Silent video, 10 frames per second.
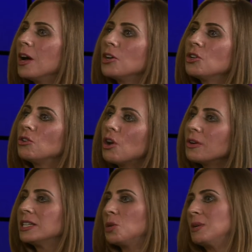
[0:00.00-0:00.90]
you don't need
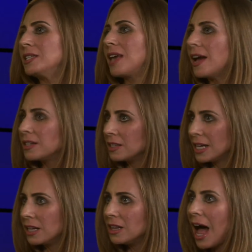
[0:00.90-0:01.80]
to be scantily
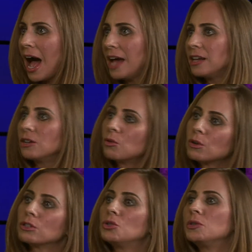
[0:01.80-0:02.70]
clad in order
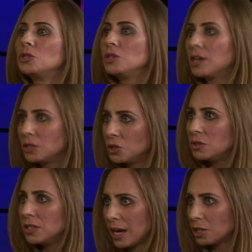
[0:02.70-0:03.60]
to exude
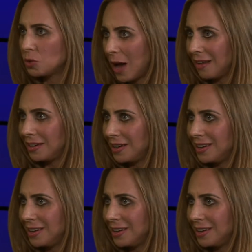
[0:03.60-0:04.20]
sexuality.